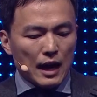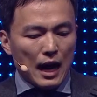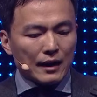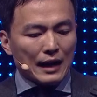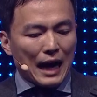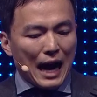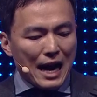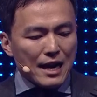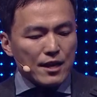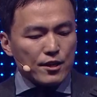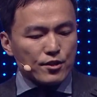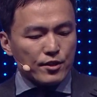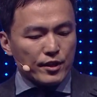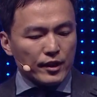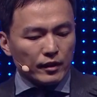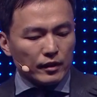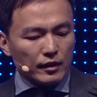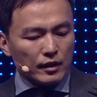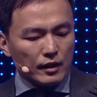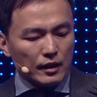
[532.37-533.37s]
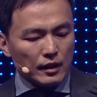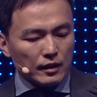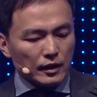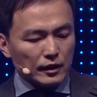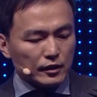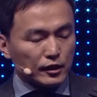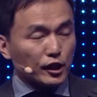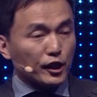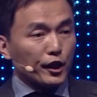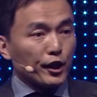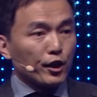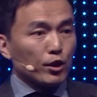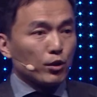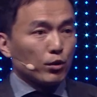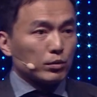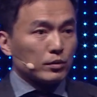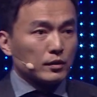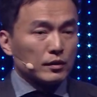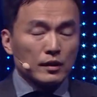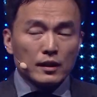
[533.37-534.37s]
And I think the
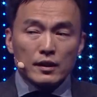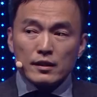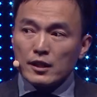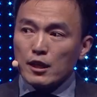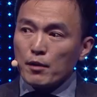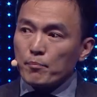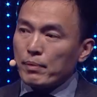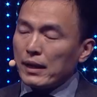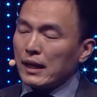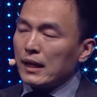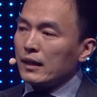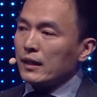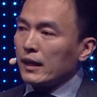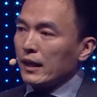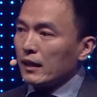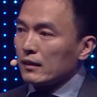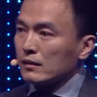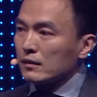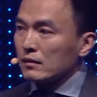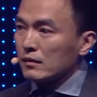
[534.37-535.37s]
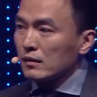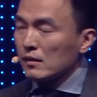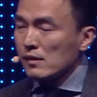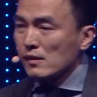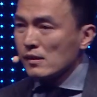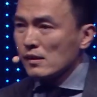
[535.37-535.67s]
skills, the abilities,